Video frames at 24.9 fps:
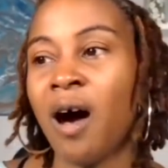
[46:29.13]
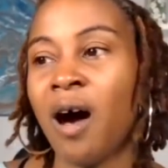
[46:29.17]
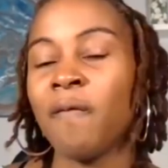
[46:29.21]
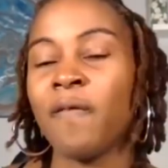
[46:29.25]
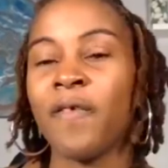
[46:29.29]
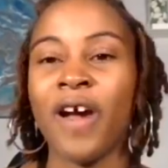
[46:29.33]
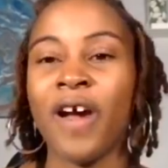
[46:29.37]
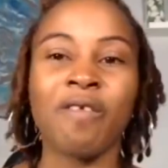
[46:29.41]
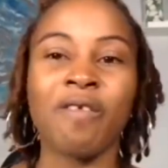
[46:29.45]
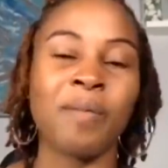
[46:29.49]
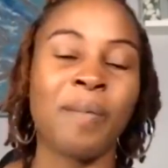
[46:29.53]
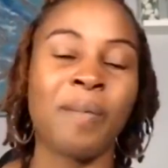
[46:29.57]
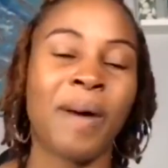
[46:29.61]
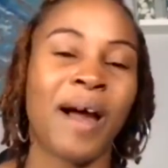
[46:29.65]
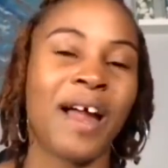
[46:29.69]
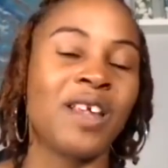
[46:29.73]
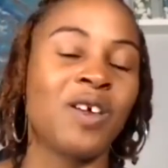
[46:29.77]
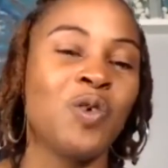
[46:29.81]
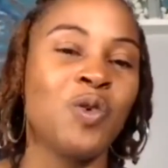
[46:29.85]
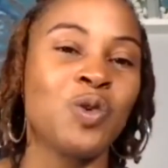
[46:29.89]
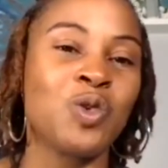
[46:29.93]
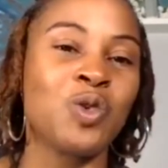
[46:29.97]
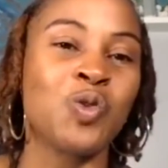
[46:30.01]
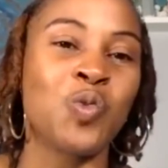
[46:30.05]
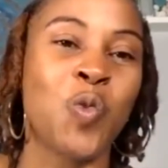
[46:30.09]
For everybody
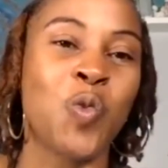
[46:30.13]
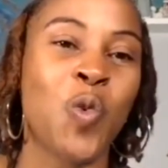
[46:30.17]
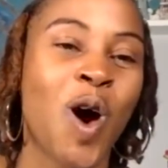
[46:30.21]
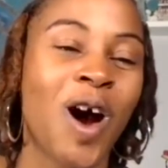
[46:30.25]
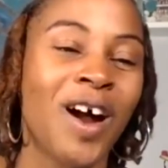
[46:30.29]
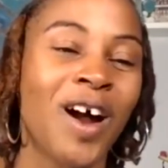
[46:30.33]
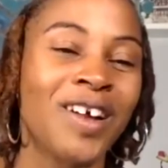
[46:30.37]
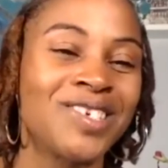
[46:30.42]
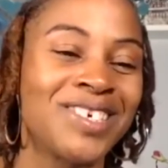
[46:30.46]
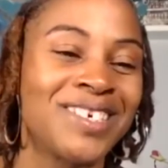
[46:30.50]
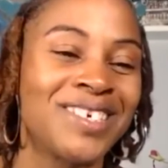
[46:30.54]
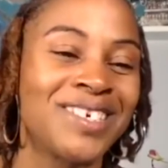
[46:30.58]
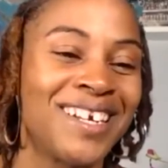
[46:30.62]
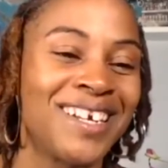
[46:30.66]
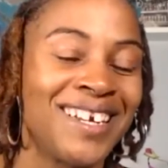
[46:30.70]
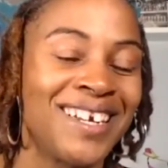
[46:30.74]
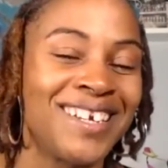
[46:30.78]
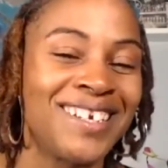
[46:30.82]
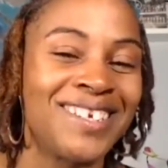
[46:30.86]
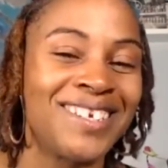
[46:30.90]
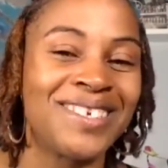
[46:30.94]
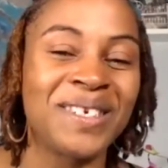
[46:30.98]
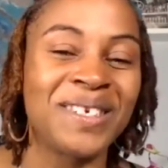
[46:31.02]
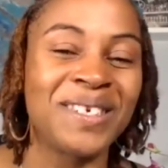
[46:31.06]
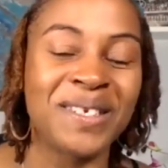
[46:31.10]
who's watching,
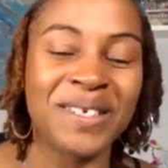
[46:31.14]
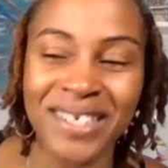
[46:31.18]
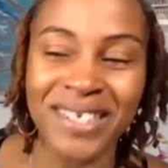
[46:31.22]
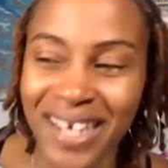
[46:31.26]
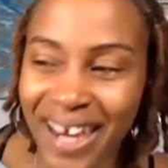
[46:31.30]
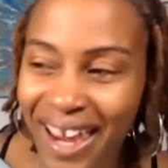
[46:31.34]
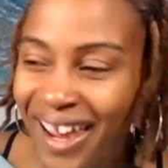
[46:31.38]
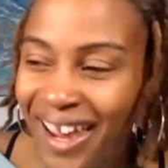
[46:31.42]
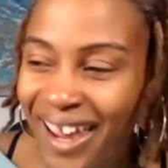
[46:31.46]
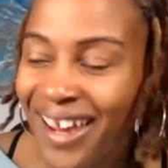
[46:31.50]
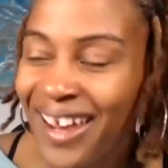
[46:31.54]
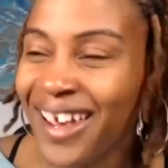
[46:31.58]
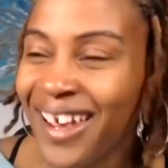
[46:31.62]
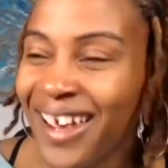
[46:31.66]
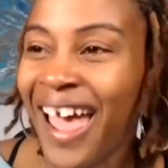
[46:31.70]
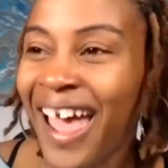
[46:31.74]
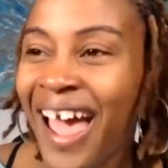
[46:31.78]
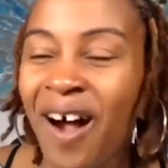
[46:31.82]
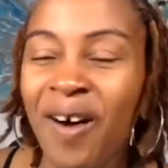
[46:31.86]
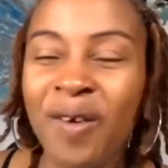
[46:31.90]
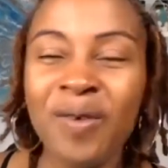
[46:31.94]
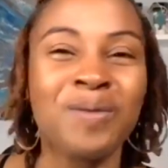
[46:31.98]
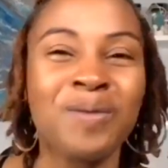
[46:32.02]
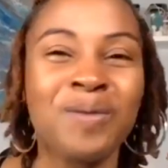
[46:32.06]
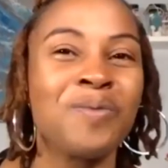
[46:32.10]
check
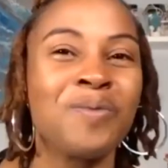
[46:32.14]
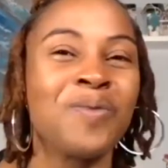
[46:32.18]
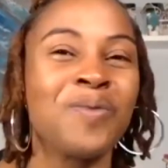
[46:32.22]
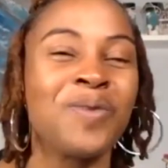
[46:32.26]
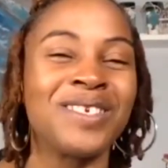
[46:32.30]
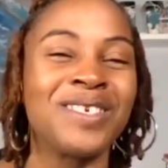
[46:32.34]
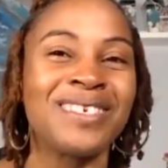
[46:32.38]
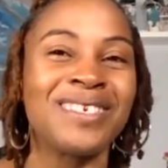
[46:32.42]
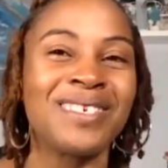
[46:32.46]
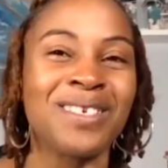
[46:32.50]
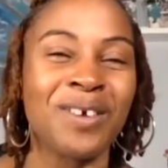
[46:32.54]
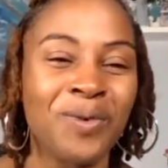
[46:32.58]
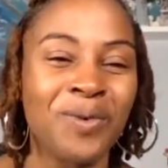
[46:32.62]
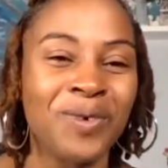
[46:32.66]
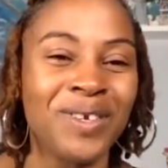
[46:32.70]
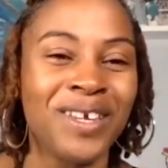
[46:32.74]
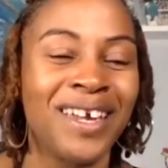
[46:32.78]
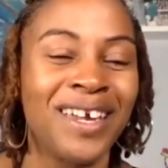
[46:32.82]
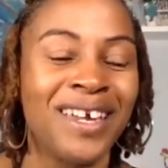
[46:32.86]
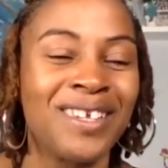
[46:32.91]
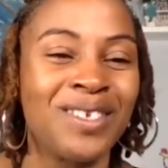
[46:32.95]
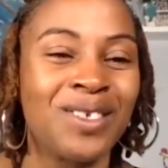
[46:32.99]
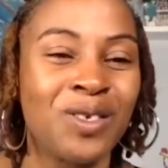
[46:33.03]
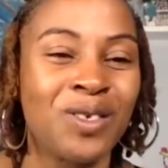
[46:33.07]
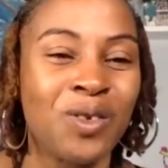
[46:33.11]
out what Sonia
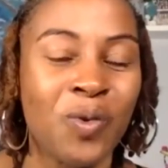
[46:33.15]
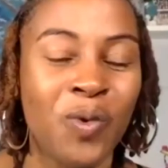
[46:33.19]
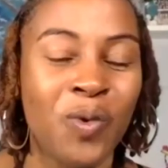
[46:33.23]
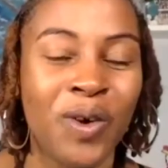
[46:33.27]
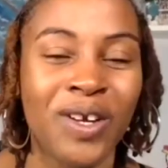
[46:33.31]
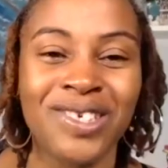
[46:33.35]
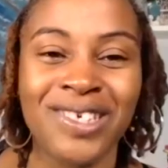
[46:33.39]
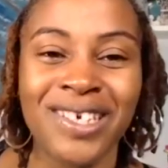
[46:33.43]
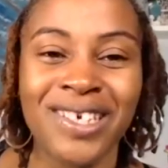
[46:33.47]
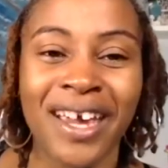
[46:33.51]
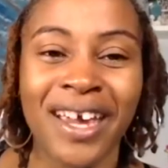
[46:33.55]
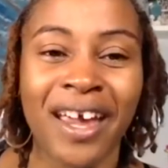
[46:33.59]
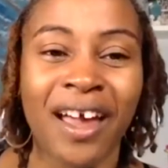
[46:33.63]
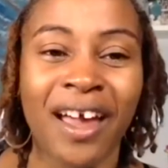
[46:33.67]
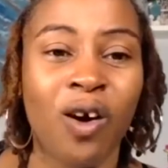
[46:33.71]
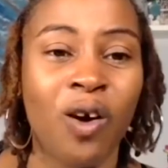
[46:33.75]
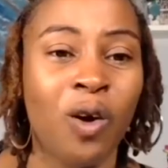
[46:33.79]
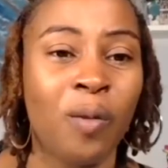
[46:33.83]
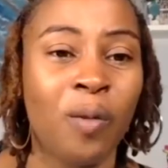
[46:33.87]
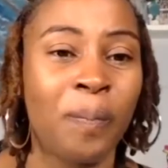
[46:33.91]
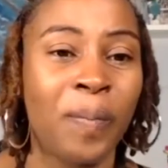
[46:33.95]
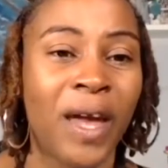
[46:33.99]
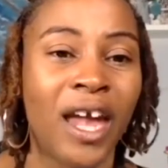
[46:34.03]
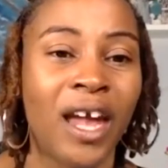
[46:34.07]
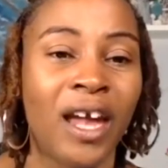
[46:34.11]
is doing. Check out
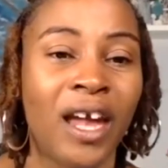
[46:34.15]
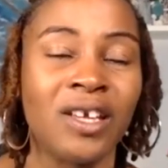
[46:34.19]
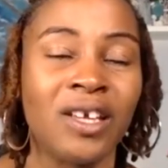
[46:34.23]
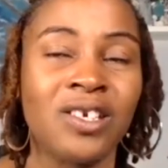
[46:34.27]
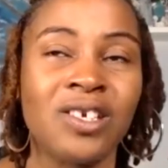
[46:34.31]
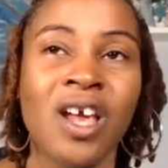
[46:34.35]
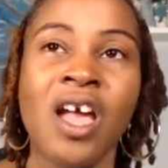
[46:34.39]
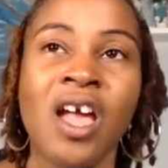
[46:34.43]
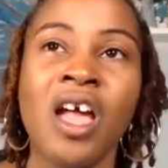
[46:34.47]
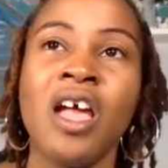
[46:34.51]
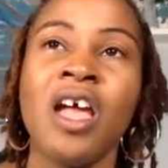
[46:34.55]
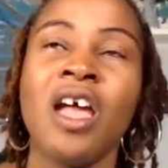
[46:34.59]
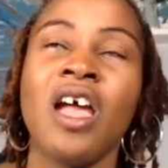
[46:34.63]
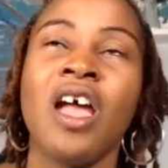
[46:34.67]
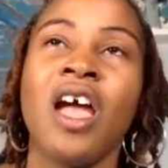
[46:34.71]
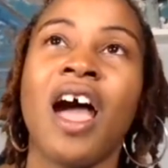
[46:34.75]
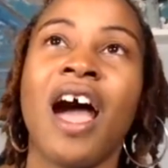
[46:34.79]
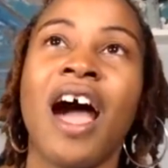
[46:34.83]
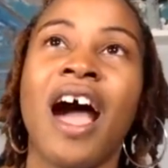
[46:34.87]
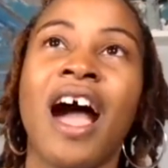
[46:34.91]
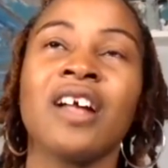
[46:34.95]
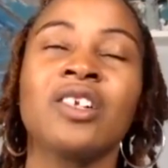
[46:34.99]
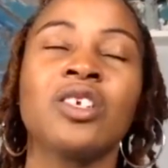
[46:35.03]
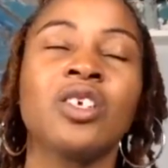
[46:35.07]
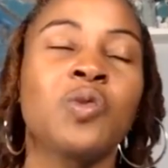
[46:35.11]
her page.
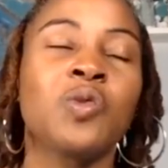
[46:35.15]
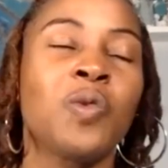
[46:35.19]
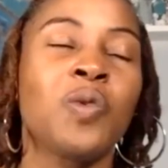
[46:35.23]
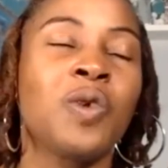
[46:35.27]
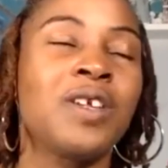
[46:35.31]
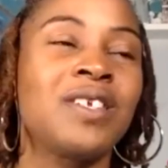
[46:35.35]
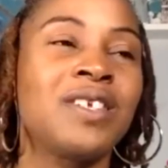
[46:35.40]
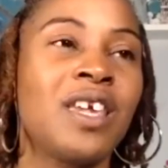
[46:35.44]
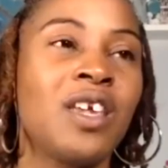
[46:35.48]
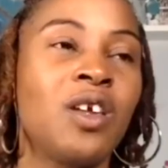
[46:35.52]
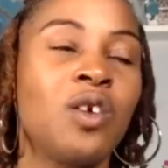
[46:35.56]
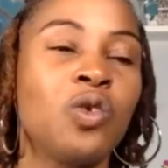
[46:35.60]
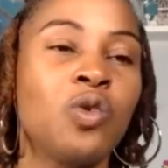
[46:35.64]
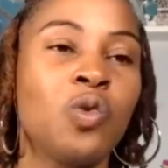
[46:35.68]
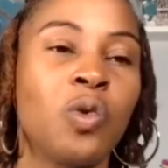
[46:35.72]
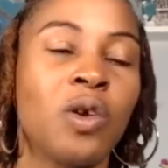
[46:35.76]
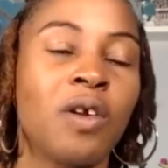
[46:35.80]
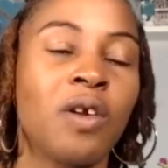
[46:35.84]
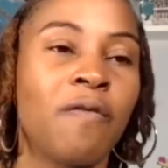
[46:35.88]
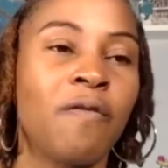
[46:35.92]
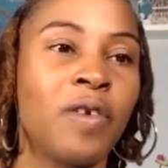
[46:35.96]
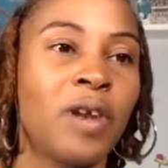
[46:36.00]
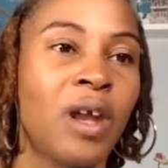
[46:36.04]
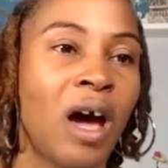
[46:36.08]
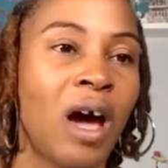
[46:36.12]
I just want to say you're doing
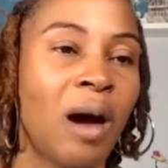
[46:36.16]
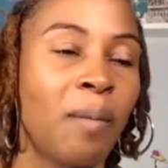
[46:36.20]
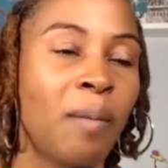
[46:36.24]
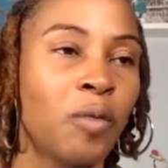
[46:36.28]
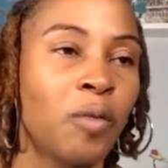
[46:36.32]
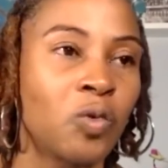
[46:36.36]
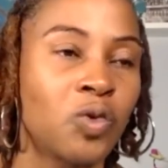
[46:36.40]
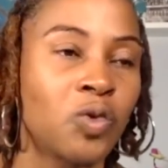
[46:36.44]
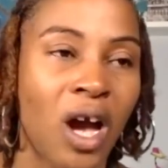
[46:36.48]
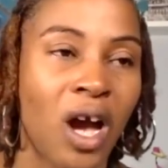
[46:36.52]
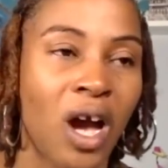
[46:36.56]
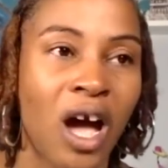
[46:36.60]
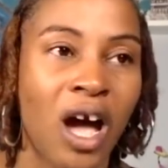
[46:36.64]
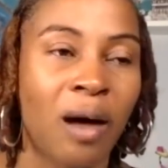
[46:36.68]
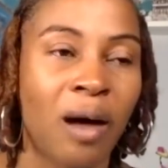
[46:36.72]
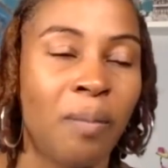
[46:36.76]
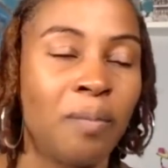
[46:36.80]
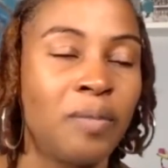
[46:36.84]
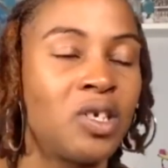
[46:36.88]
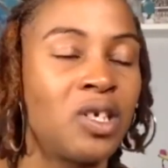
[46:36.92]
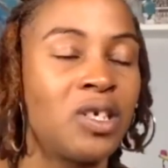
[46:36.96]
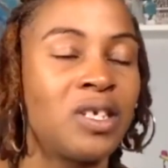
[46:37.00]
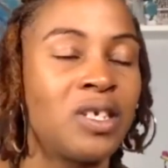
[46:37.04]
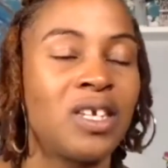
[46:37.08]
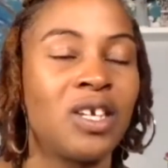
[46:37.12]
a phenomenal job
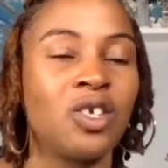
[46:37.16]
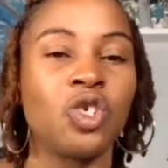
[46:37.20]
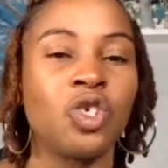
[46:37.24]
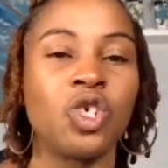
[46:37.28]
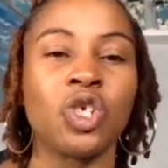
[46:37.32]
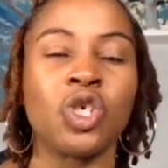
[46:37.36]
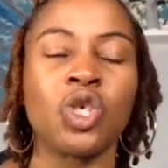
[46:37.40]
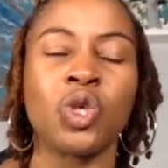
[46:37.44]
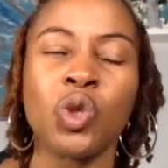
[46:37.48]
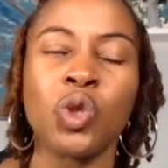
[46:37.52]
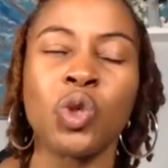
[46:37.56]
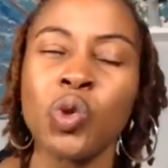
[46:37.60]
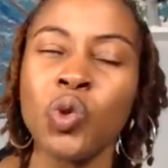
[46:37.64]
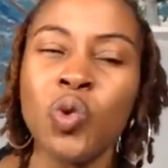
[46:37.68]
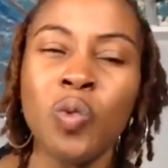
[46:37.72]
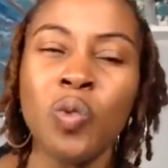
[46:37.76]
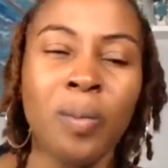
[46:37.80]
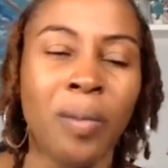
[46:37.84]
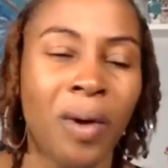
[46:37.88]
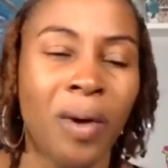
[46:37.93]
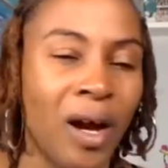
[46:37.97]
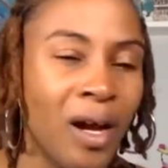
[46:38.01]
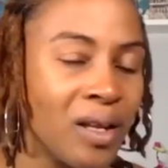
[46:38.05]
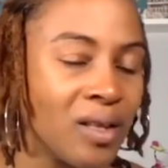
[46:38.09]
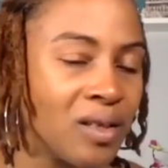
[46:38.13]
just in 2
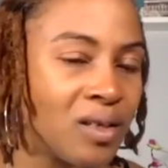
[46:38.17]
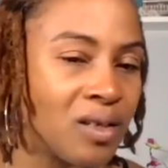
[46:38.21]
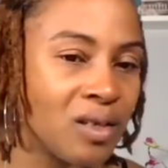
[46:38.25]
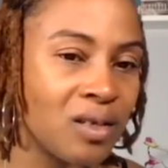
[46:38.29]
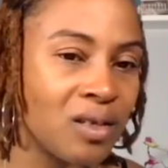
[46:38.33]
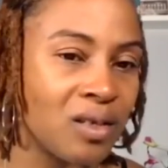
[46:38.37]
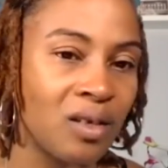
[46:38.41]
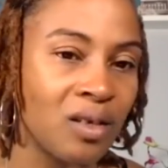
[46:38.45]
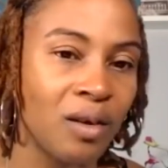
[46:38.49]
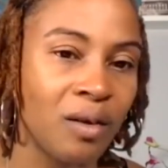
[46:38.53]
months.